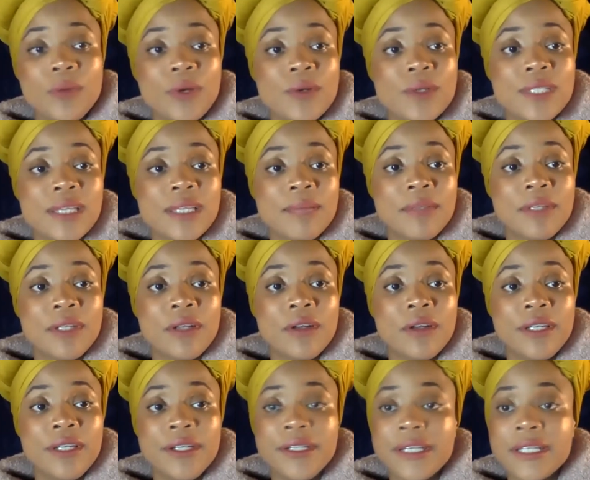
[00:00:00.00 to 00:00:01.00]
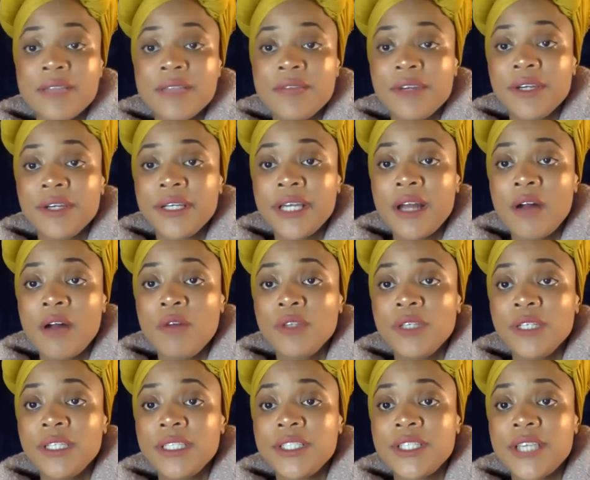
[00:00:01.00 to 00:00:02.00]
wrote something on here that's very helpful
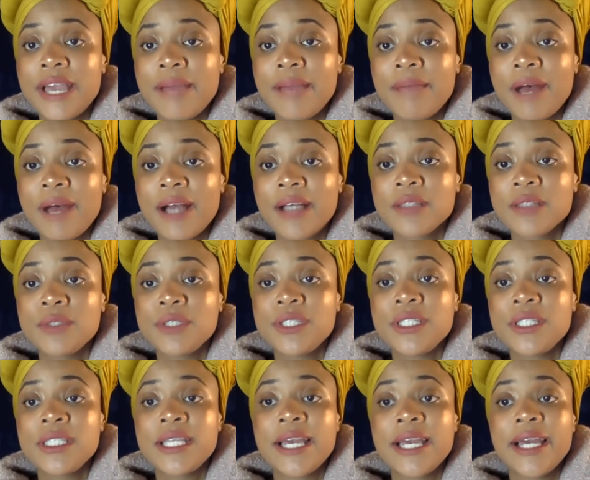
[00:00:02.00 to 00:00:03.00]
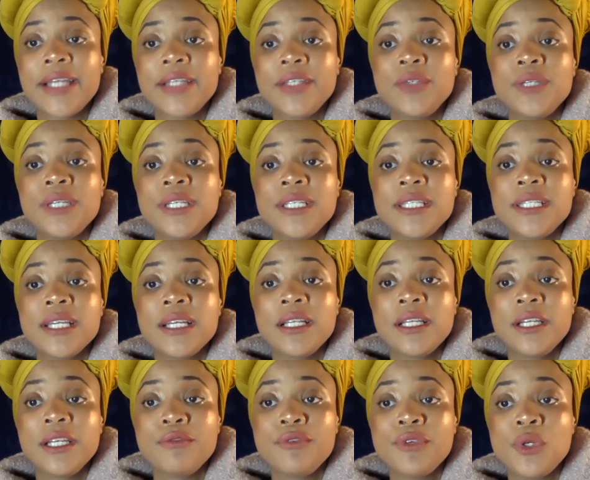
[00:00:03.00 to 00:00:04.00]
in the chat box, which is that you need to
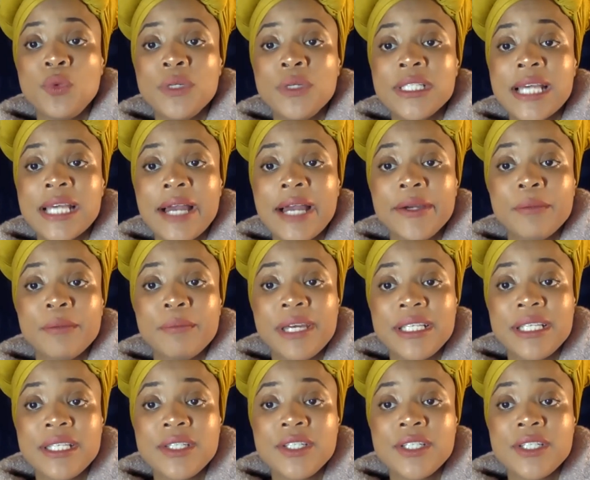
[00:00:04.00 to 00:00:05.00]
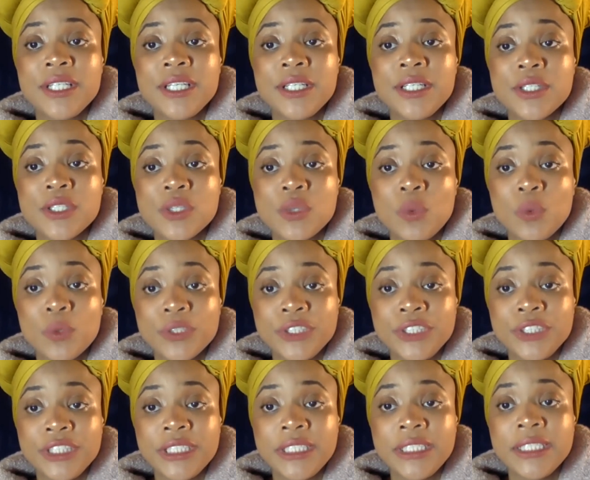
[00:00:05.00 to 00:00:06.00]
click view entire message to get the score
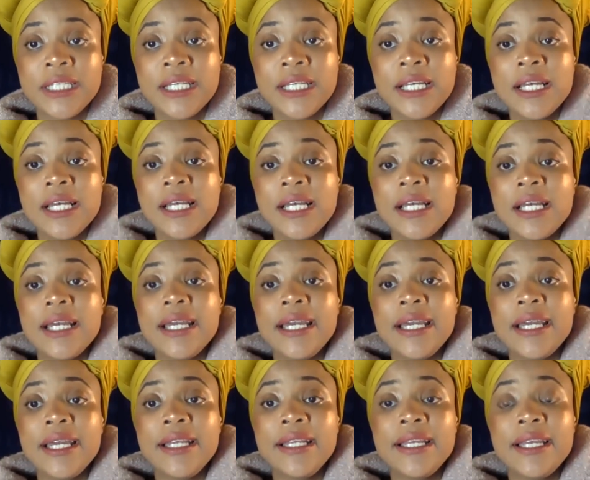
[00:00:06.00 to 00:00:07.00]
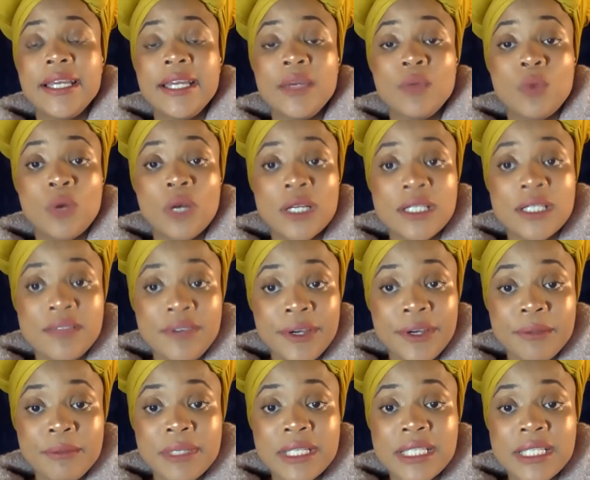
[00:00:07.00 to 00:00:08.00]
sheet. And it was
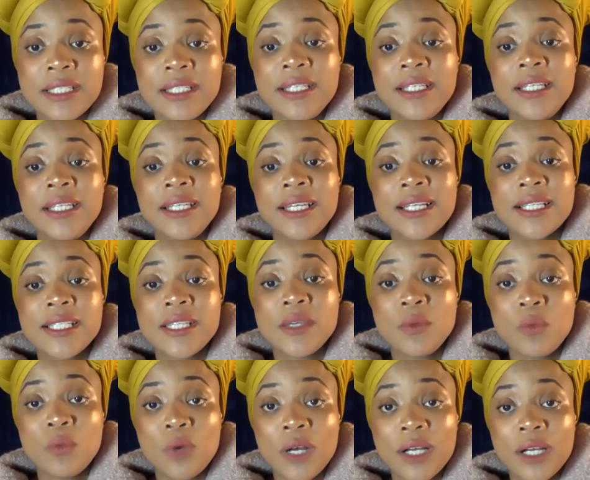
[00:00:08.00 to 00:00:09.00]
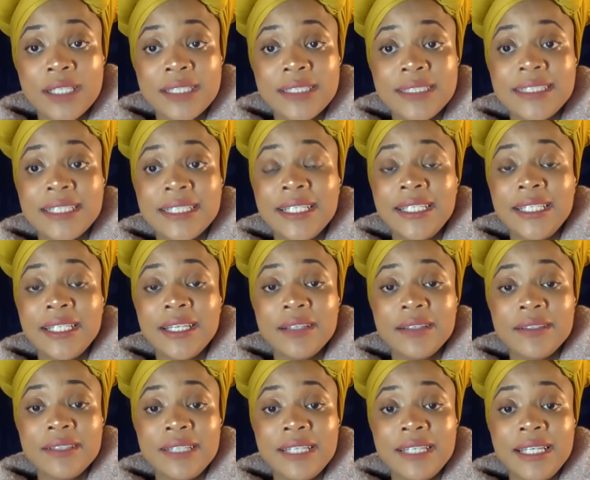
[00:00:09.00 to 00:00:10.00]
very misleading. Yes, it was. And the
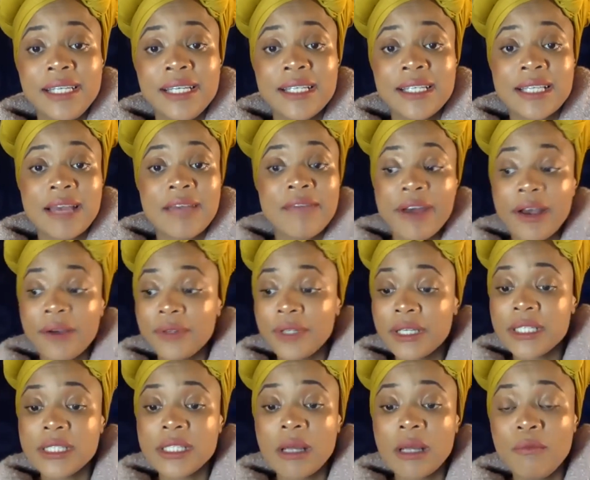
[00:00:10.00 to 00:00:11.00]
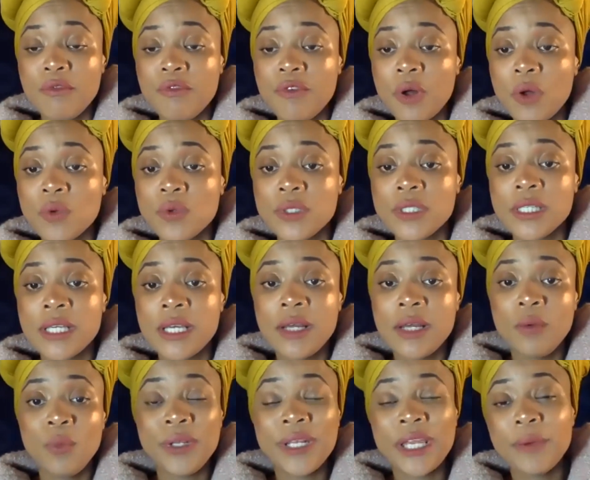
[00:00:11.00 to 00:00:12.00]
other thing is I found that some folks,
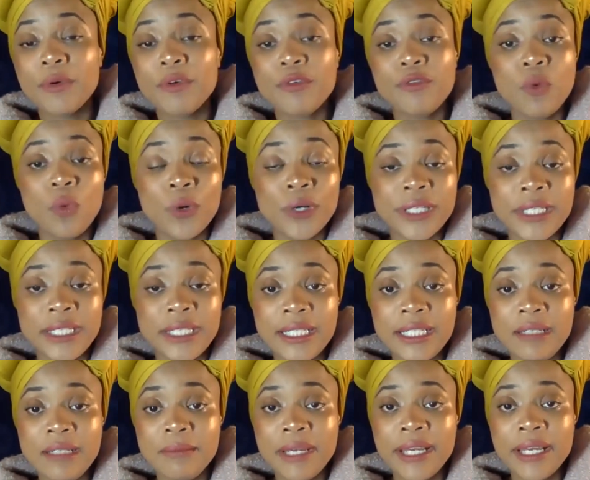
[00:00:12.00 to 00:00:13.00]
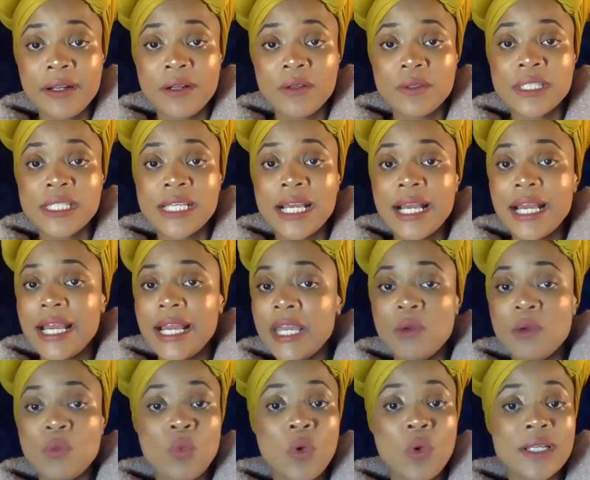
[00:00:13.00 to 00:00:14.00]
when they were forwarding emails,
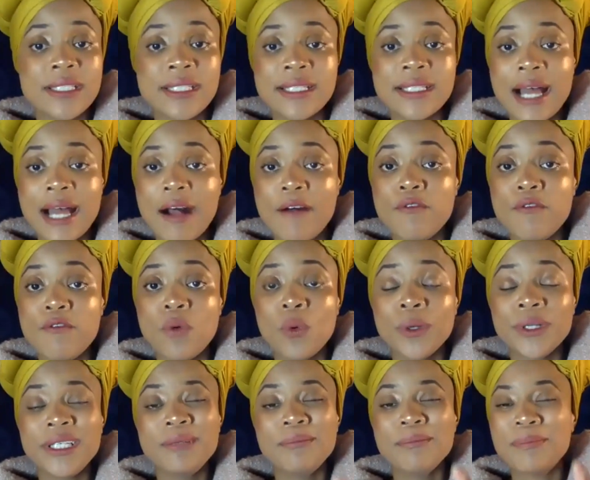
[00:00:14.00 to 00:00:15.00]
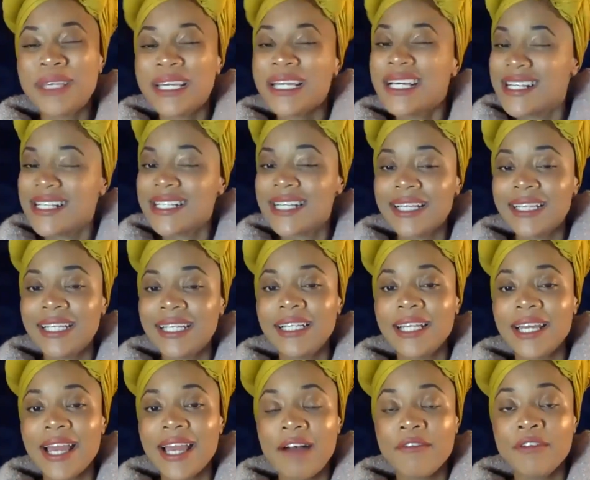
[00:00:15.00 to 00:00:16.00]
it was not forwarding because I think
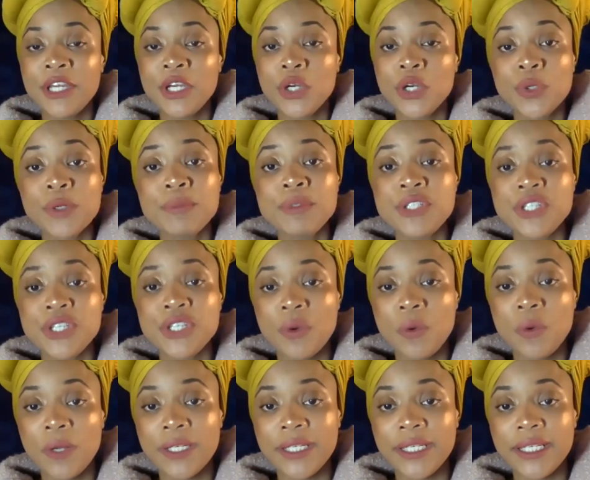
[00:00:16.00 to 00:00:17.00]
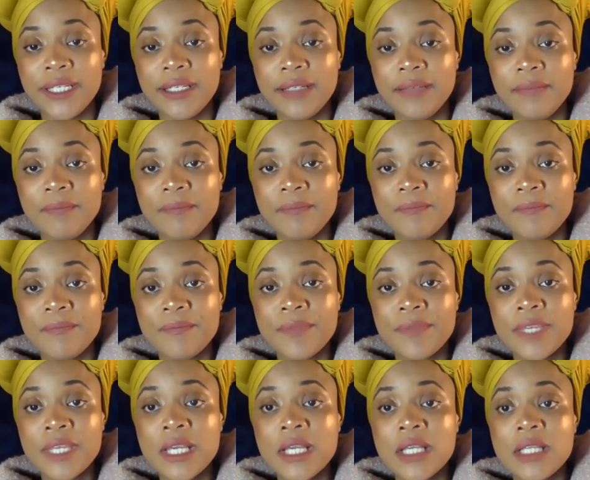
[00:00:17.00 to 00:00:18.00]
they have an encryption on it.
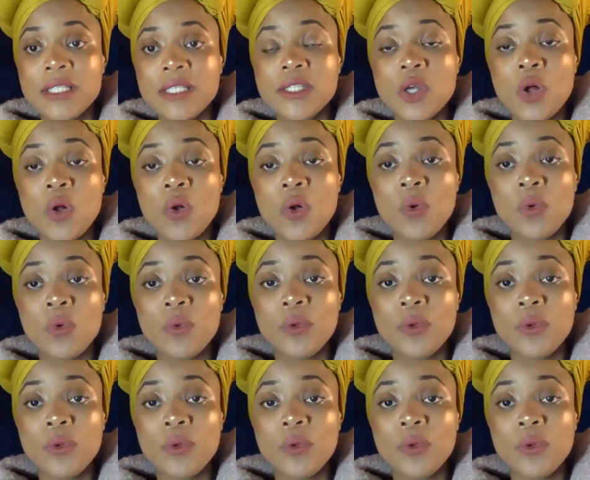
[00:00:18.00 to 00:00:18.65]
So